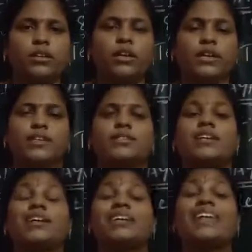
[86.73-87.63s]
Yes,
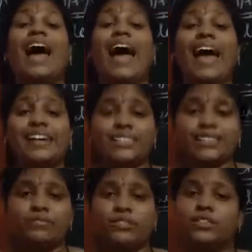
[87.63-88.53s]
the action
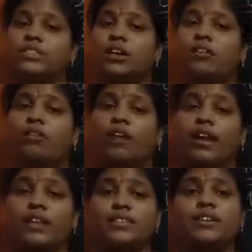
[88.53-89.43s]
words are called
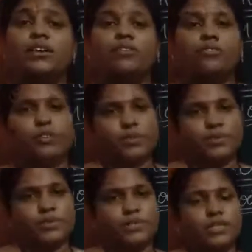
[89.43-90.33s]
as
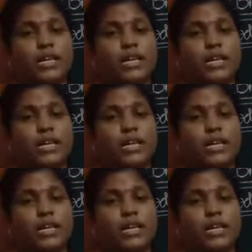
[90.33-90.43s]
verbs.